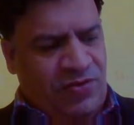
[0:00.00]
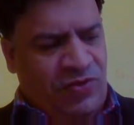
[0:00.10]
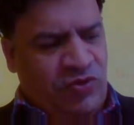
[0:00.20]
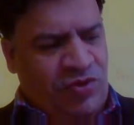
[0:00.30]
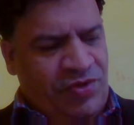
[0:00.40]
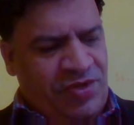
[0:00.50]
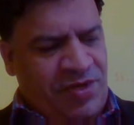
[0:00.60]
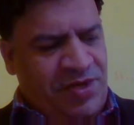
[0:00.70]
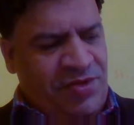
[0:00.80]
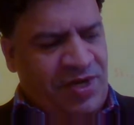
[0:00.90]
which was
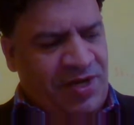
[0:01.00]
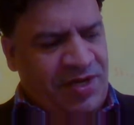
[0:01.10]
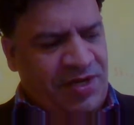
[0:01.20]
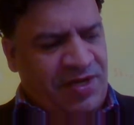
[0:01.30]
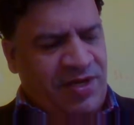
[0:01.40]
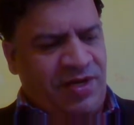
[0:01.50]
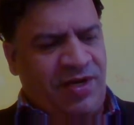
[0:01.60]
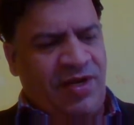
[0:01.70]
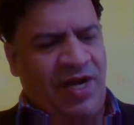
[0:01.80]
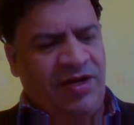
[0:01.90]
decided
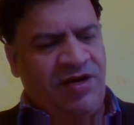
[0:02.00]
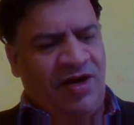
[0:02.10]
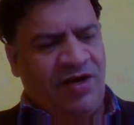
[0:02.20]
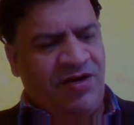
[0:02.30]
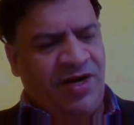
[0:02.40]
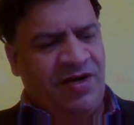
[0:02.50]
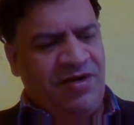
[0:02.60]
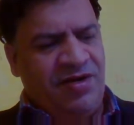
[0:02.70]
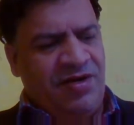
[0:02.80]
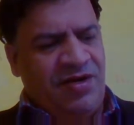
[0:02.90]
in 1900,
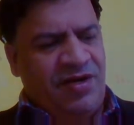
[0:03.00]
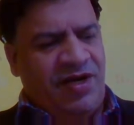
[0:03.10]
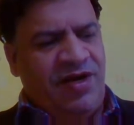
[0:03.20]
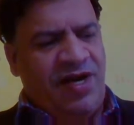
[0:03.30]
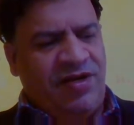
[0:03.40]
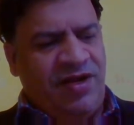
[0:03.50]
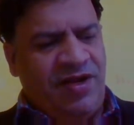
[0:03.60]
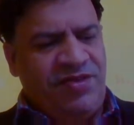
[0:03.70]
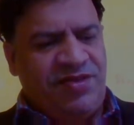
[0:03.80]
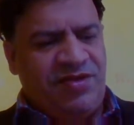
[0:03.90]
in that
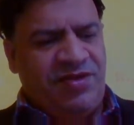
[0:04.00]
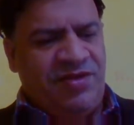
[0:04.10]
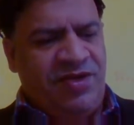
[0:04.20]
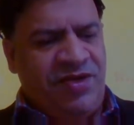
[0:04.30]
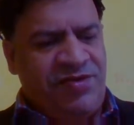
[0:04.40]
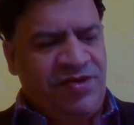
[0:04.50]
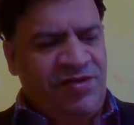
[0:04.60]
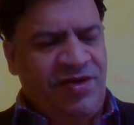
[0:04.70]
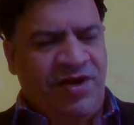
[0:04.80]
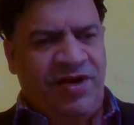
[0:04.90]
case Justice
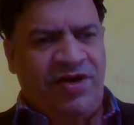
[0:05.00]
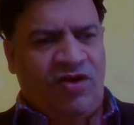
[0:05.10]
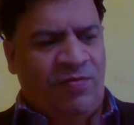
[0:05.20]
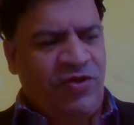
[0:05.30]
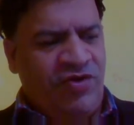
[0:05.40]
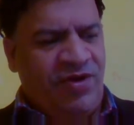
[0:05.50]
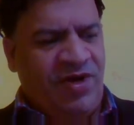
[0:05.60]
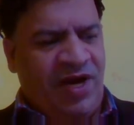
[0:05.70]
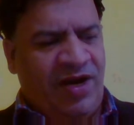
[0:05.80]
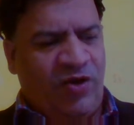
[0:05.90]
Gray observed,
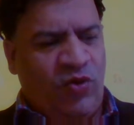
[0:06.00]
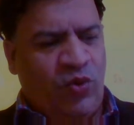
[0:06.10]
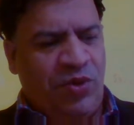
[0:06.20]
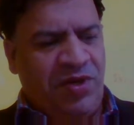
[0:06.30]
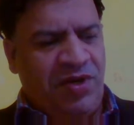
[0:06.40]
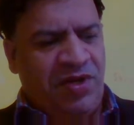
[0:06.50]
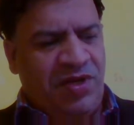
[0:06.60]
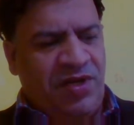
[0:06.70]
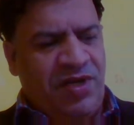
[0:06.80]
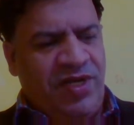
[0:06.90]
and I quote,
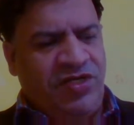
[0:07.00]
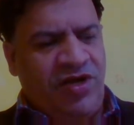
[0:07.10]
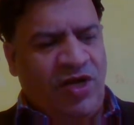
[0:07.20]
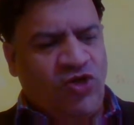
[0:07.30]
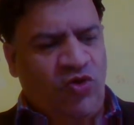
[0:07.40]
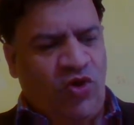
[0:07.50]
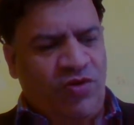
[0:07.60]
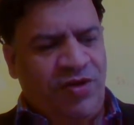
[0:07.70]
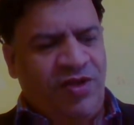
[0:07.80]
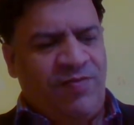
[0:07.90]
"International
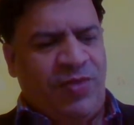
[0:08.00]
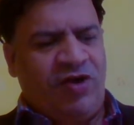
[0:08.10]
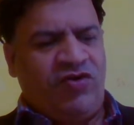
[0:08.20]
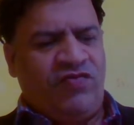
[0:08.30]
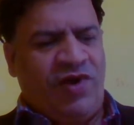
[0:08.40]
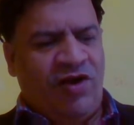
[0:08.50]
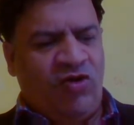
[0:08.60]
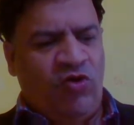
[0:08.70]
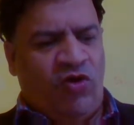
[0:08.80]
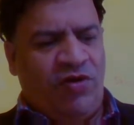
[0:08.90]
law is part of our
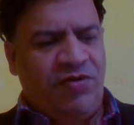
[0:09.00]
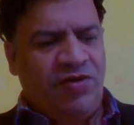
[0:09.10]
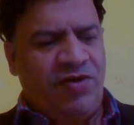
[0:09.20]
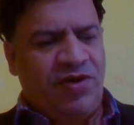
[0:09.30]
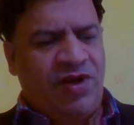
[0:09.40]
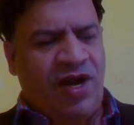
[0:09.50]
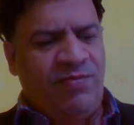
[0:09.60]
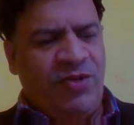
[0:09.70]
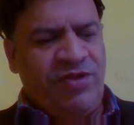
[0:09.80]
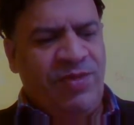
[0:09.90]
law
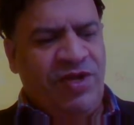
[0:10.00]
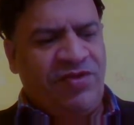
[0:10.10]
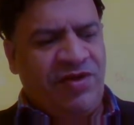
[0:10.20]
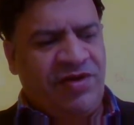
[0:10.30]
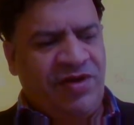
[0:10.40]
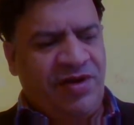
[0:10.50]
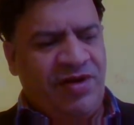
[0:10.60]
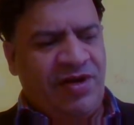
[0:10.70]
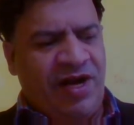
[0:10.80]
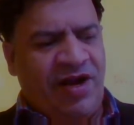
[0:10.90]
and must be
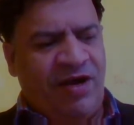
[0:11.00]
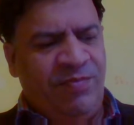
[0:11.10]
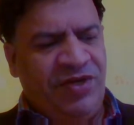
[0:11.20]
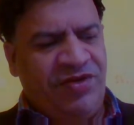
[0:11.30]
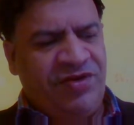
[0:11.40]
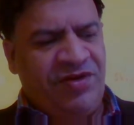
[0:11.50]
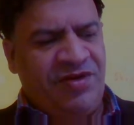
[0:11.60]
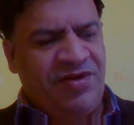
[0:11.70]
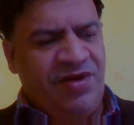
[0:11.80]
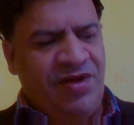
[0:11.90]
ascertained and
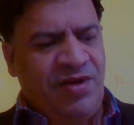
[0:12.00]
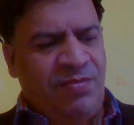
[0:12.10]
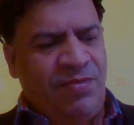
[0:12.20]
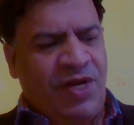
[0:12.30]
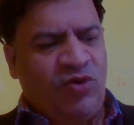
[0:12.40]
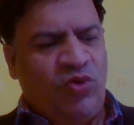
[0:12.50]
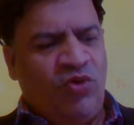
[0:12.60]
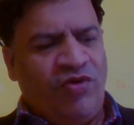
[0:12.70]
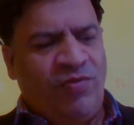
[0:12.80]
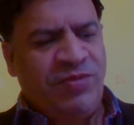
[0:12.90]
administered by the
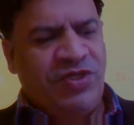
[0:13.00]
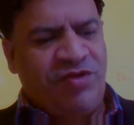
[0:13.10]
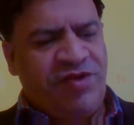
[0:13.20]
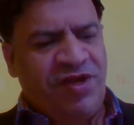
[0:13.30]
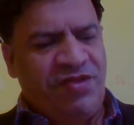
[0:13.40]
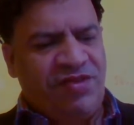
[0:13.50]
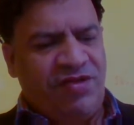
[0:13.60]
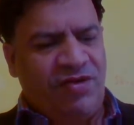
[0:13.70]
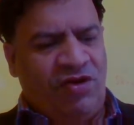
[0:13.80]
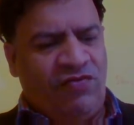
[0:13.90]
courts of justice
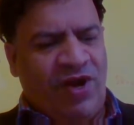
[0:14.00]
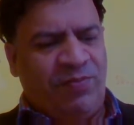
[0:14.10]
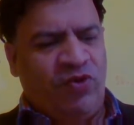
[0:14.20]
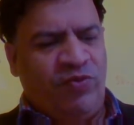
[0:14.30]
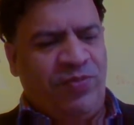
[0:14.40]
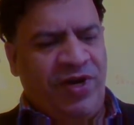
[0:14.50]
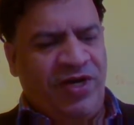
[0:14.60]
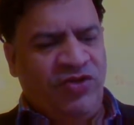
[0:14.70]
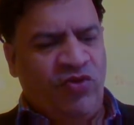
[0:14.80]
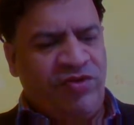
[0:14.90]
of
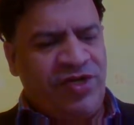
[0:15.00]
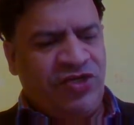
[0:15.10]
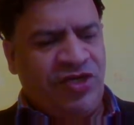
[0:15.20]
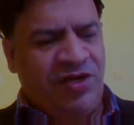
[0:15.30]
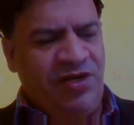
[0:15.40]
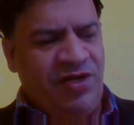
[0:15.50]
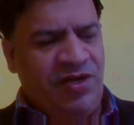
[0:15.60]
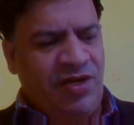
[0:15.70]
appropriate jurisdiction